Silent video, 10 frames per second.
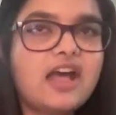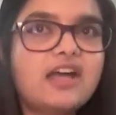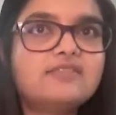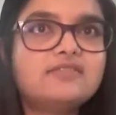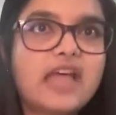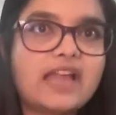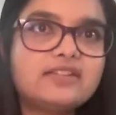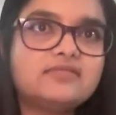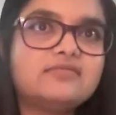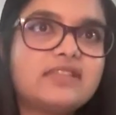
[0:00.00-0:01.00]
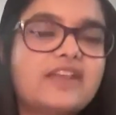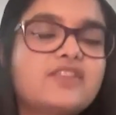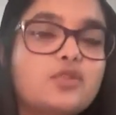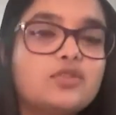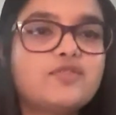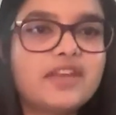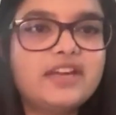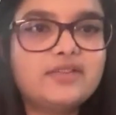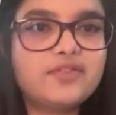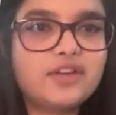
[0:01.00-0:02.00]
That is also
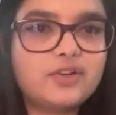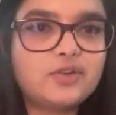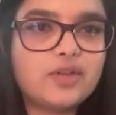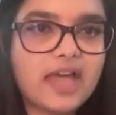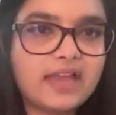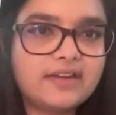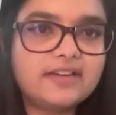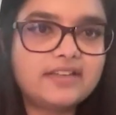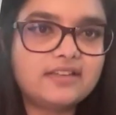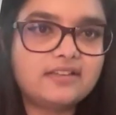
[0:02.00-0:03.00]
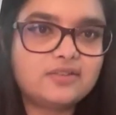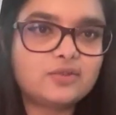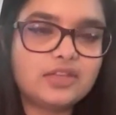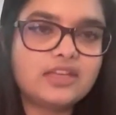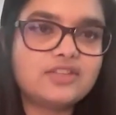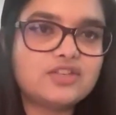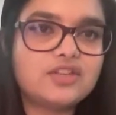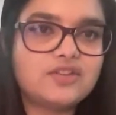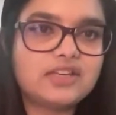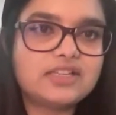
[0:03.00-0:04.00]
very difficult to guarantee to the
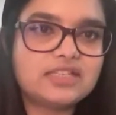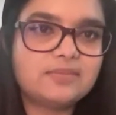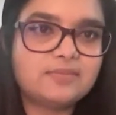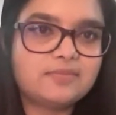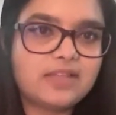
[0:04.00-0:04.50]
engineering team,